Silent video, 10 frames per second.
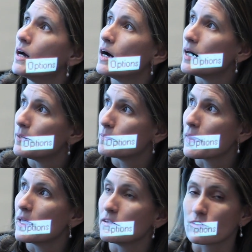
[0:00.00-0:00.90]

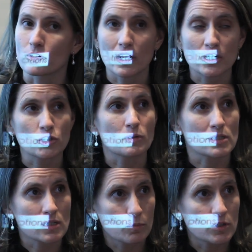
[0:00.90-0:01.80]
And if they're not showing
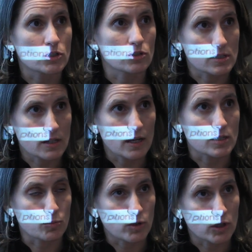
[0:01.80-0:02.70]
some initial
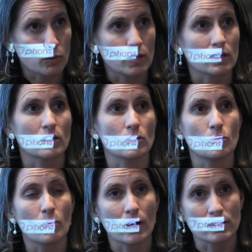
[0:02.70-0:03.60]
signs pretty quickly,
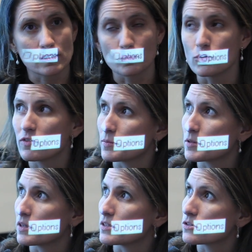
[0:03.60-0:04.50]
you want to move up
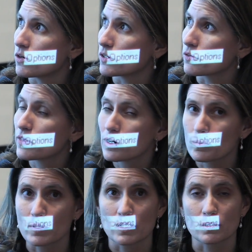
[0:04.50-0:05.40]
to the stronger
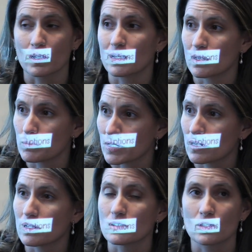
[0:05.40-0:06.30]
therapies, again,
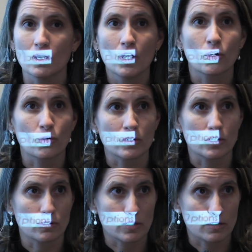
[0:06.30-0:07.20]
because early
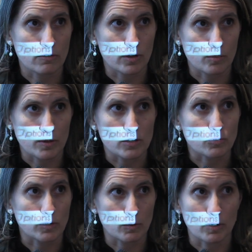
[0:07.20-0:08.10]
and aggressive therapy is
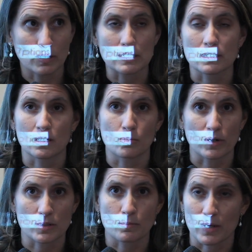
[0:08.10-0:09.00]
really what leads to the
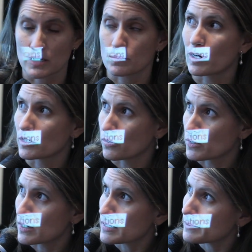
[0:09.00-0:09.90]
best
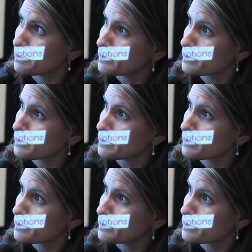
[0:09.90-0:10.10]
prognosis.